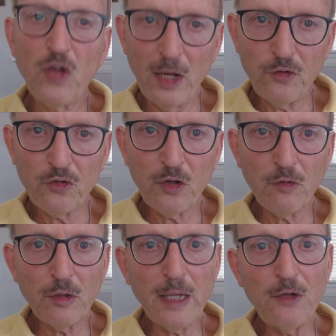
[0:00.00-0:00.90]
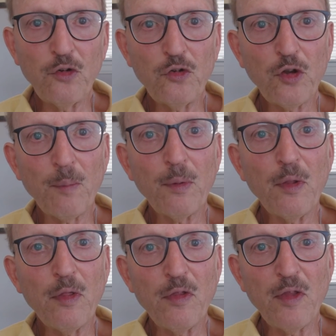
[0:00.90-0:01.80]
Changes in a relationship
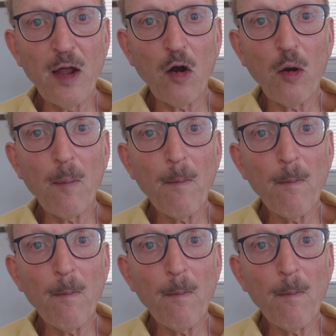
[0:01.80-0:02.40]
that are